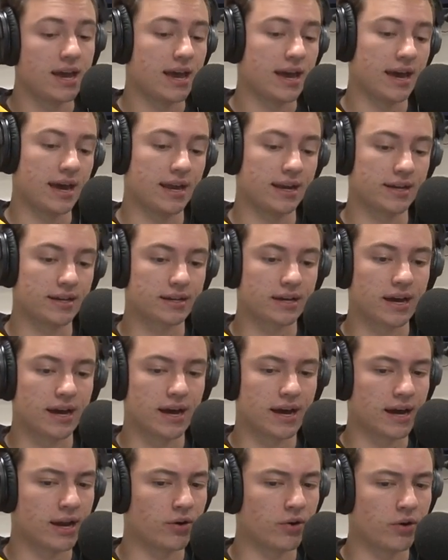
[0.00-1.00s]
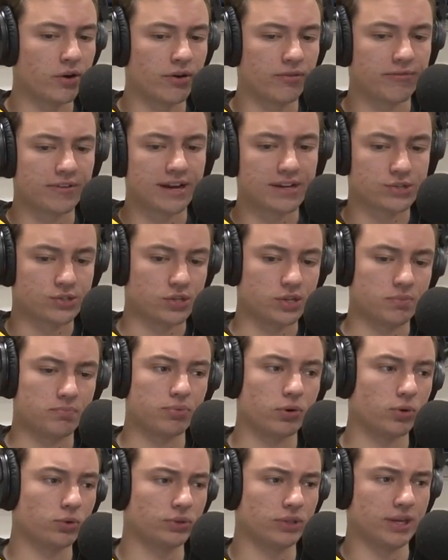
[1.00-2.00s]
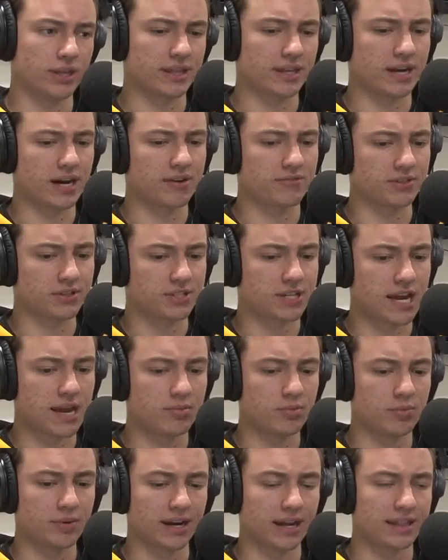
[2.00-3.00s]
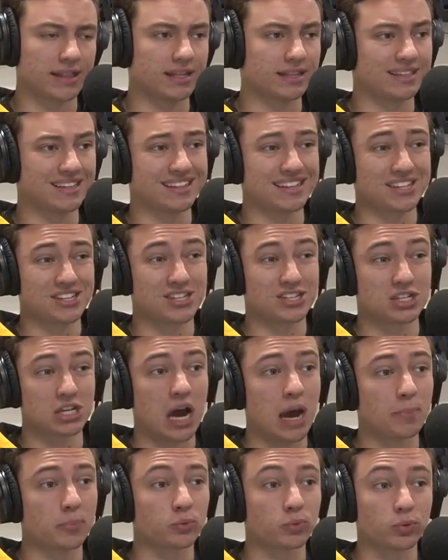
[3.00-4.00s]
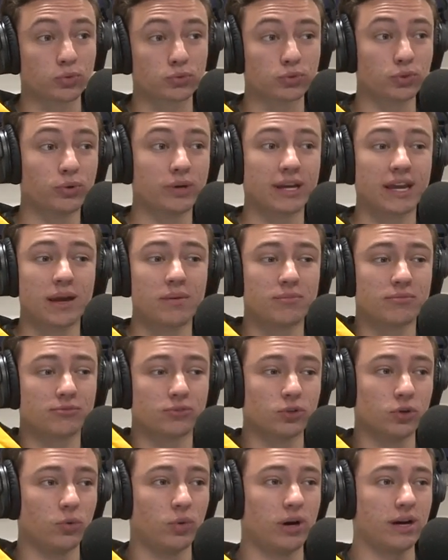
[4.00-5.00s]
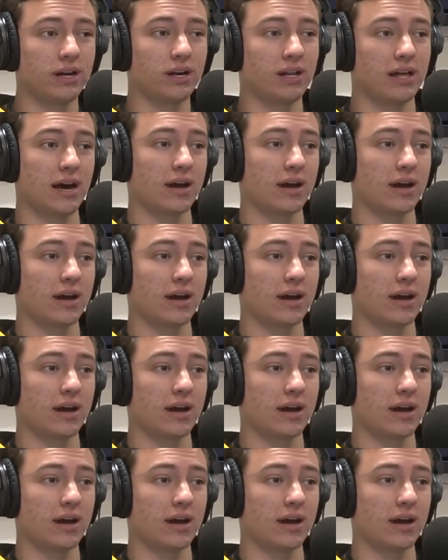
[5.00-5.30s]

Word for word: And I, I don't know if S C pulled anything off the table, but I think that they stopped recruiting him for a while.